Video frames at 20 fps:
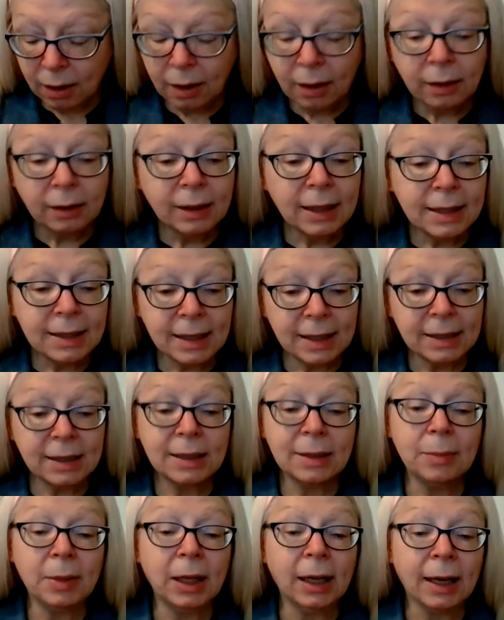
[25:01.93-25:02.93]
"Listen
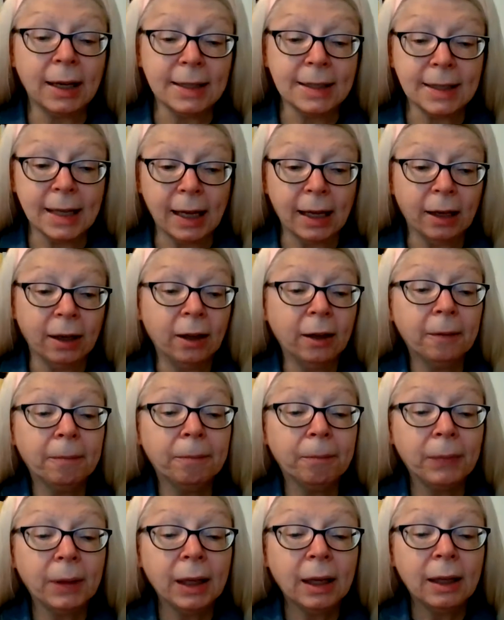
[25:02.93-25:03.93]
to me," I said.
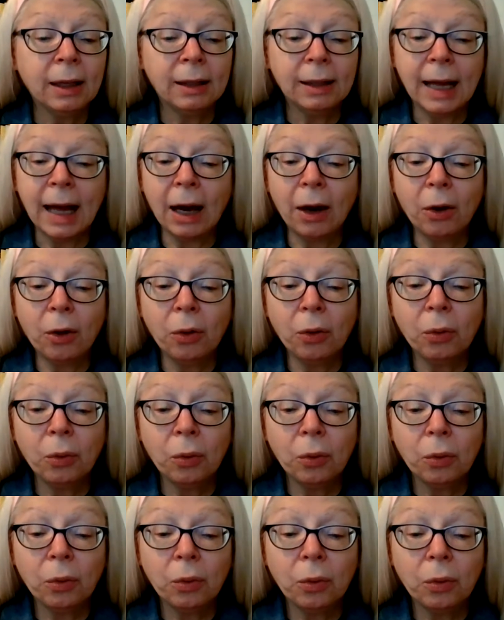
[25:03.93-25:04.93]
Now,
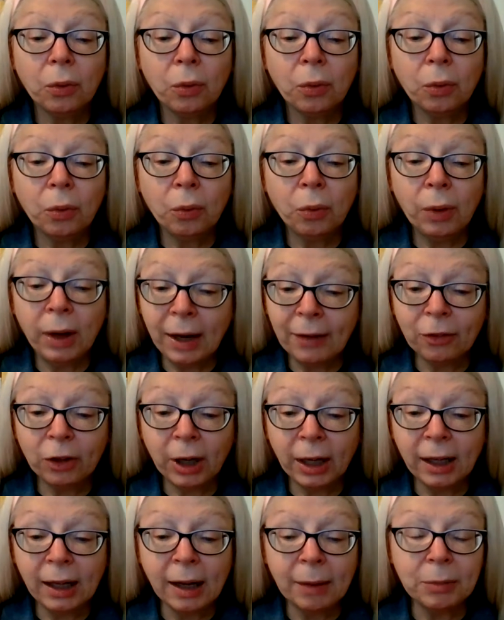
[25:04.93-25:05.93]
whenever
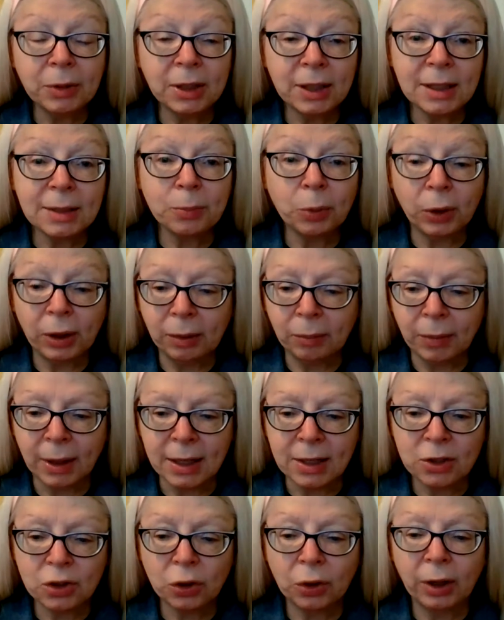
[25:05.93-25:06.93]
I come to this point in my
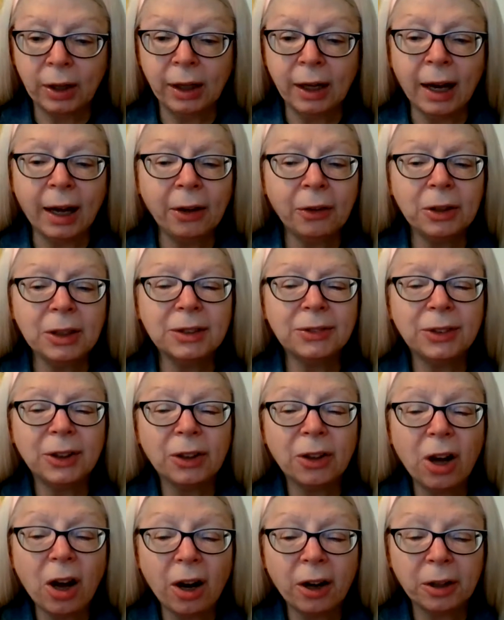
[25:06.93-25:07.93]
story, I always feel
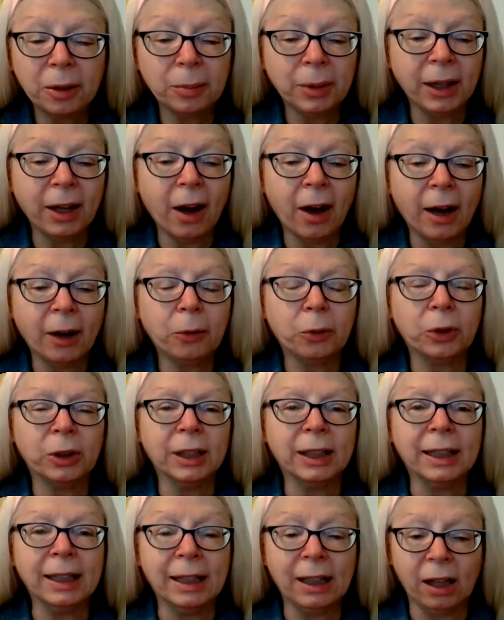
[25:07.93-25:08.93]
horribly awkward
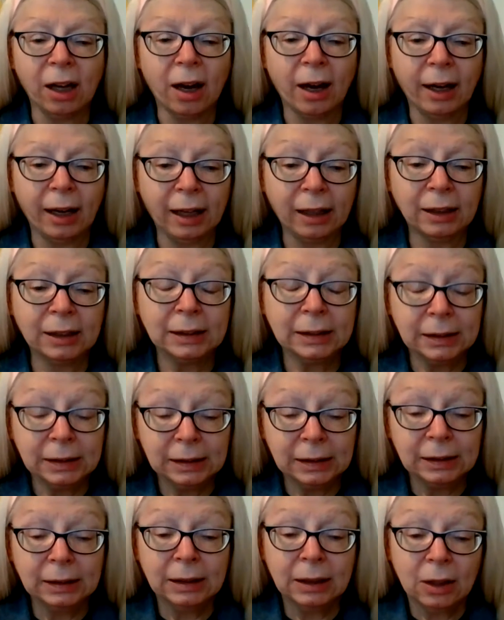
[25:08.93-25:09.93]
and idiotic.
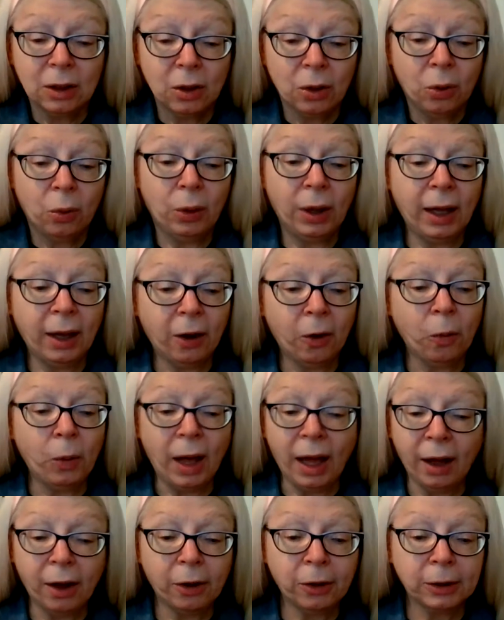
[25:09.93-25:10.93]
Well,
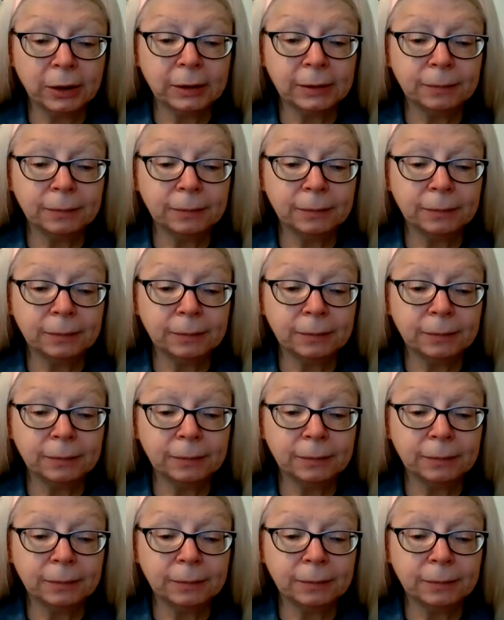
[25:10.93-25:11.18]
well.